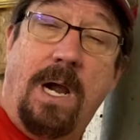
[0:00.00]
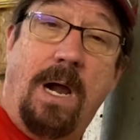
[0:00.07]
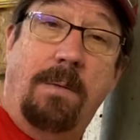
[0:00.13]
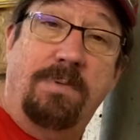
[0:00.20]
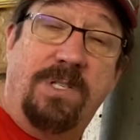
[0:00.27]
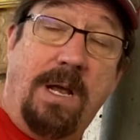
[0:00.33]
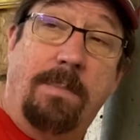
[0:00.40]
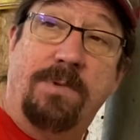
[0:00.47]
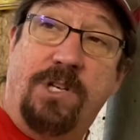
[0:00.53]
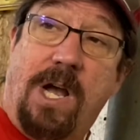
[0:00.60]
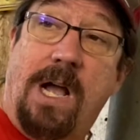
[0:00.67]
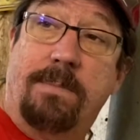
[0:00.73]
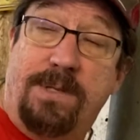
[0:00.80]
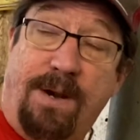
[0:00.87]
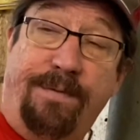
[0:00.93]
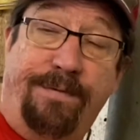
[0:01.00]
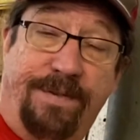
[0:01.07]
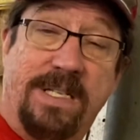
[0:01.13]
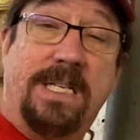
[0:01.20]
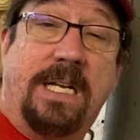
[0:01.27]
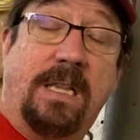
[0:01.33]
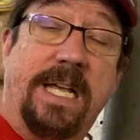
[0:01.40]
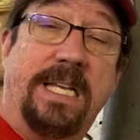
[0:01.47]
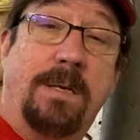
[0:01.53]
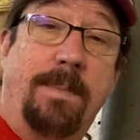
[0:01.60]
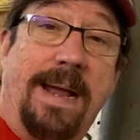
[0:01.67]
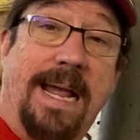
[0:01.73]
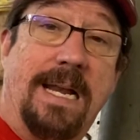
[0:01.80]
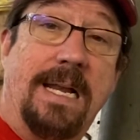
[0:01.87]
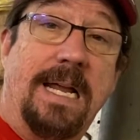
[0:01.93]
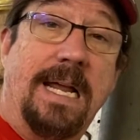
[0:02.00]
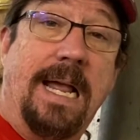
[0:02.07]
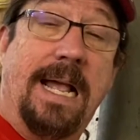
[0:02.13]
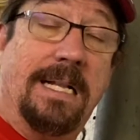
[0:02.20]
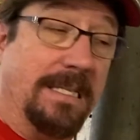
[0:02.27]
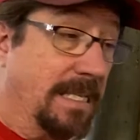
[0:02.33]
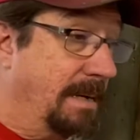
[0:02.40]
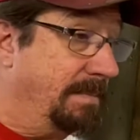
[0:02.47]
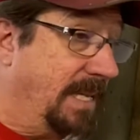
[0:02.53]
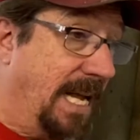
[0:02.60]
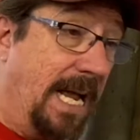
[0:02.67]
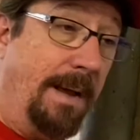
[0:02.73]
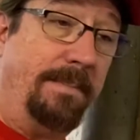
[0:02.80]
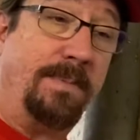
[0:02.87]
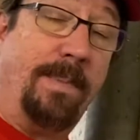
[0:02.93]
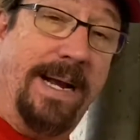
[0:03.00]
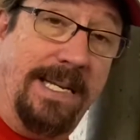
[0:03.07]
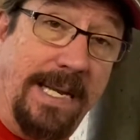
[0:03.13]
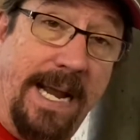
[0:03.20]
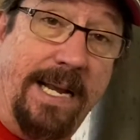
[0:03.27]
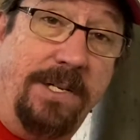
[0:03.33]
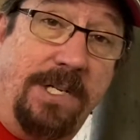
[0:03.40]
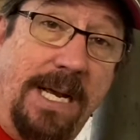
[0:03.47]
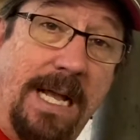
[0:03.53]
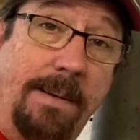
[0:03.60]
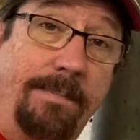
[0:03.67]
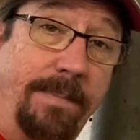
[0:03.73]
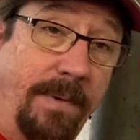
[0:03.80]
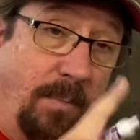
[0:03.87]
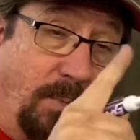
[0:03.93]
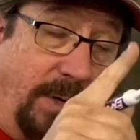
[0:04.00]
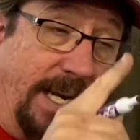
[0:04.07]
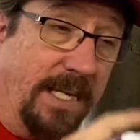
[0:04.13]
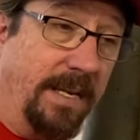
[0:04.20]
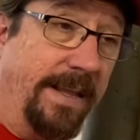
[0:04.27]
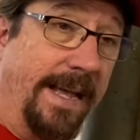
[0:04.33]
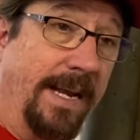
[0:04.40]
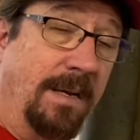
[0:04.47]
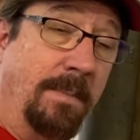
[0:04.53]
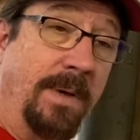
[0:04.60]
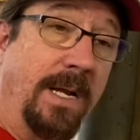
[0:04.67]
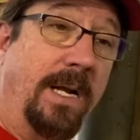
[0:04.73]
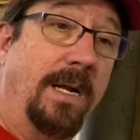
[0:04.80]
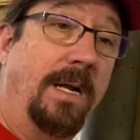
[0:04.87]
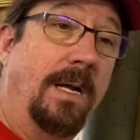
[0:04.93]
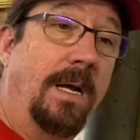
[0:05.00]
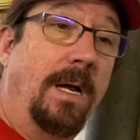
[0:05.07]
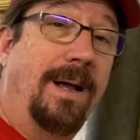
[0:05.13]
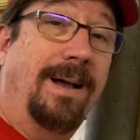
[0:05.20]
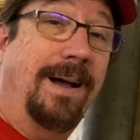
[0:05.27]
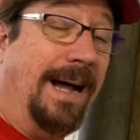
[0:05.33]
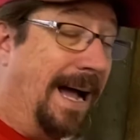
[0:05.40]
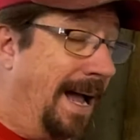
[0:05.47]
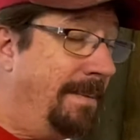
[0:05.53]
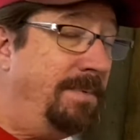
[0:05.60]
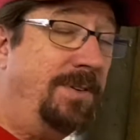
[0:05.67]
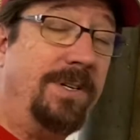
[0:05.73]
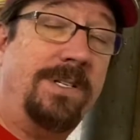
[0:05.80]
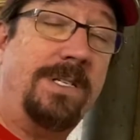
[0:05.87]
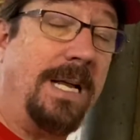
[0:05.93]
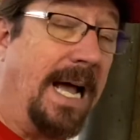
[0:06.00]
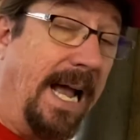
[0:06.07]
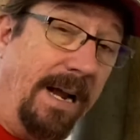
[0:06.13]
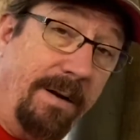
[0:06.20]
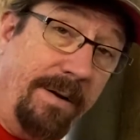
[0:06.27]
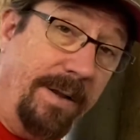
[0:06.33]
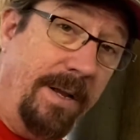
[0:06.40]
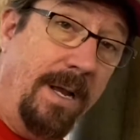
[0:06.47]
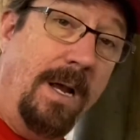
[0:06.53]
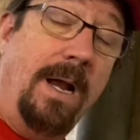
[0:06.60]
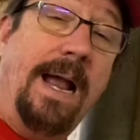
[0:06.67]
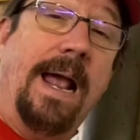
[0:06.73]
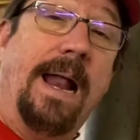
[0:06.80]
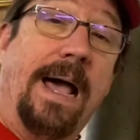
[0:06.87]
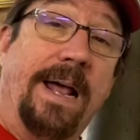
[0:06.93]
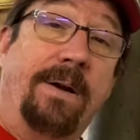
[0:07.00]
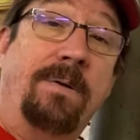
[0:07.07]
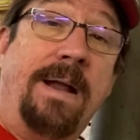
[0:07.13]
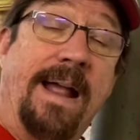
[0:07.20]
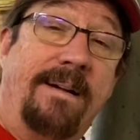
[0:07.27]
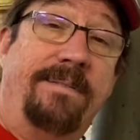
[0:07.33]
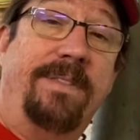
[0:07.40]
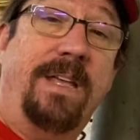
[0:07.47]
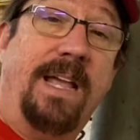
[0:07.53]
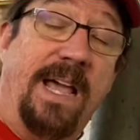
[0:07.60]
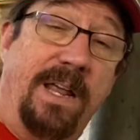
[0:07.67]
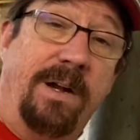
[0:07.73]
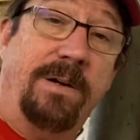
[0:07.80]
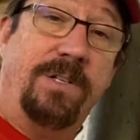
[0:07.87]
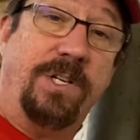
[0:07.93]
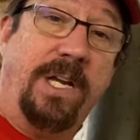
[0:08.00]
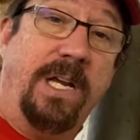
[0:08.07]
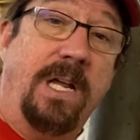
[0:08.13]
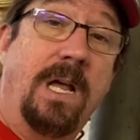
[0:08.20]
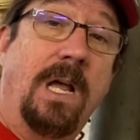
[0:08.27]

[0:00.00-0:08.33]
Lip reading: Some jobs are physically demanding, and sometimes my day job, and we'll get to that in a minute, I'm just tired and I don't have the energy,